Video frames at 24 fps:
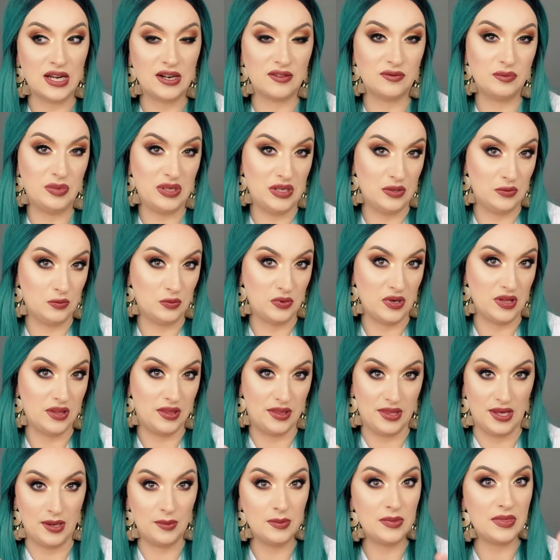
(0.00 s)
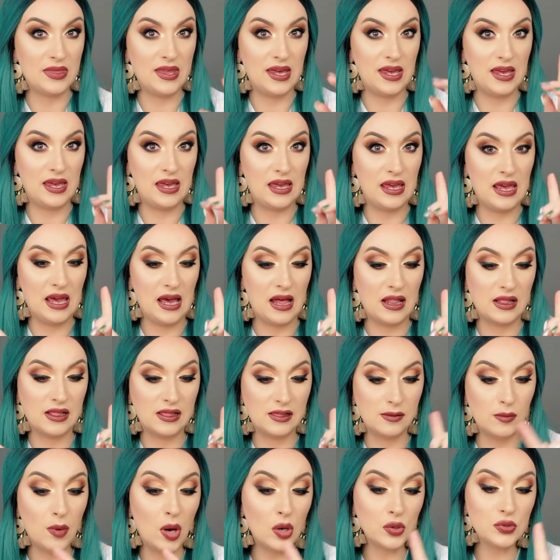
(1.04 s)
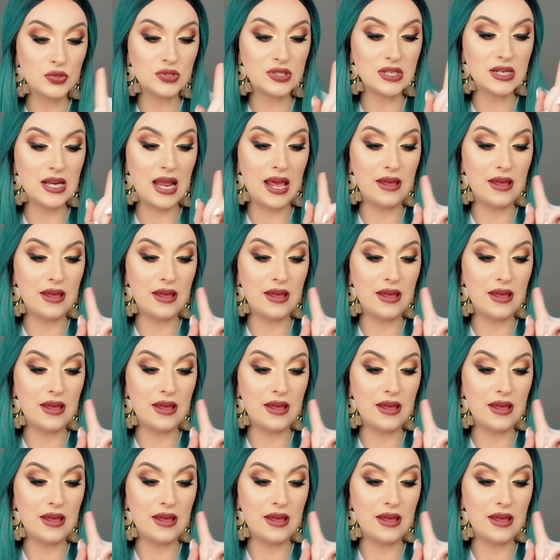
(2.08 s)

that I've been with them, they almost in